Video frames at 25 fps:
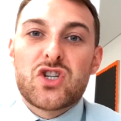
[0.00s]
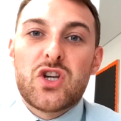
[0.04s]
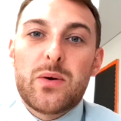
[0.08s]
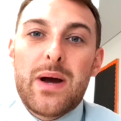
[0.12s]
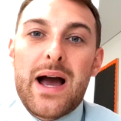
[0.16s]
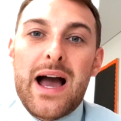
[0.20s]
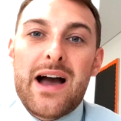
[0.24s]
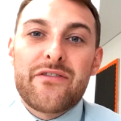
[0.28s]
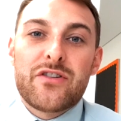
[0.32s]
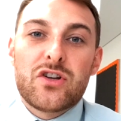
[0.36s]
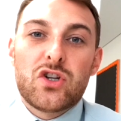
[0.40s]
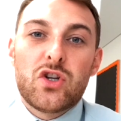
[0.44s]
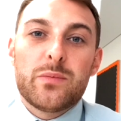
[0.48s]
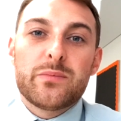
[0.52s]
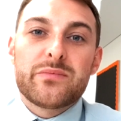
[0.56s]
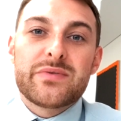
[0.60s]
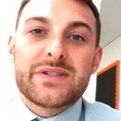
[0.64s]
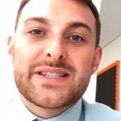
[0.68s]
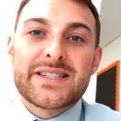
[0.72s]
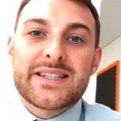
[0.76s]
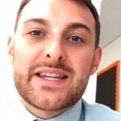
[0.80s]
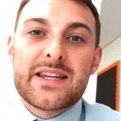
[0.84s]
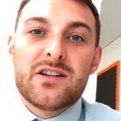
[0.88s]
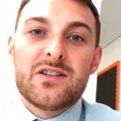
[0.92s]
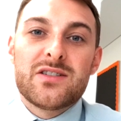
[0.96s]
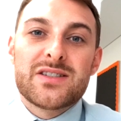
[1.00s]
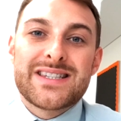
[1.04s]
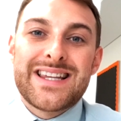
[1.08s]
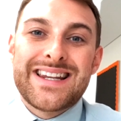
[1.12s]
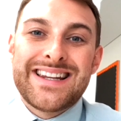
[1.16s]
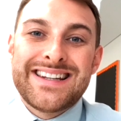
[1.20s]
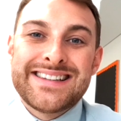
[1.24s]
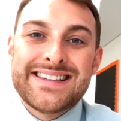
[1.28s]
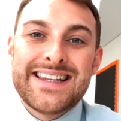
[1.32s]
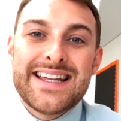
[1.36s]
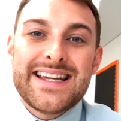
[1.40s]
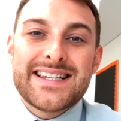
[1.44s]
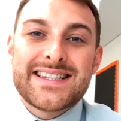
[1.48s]
you have a number of skills in
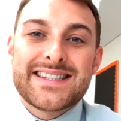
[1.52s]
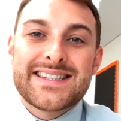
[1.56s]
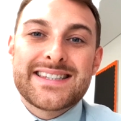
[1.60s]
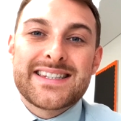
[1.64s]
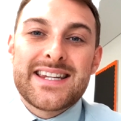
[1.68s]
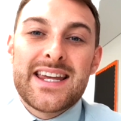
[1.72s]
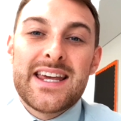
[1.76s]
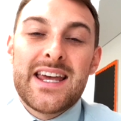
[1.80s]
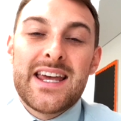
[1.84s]
a list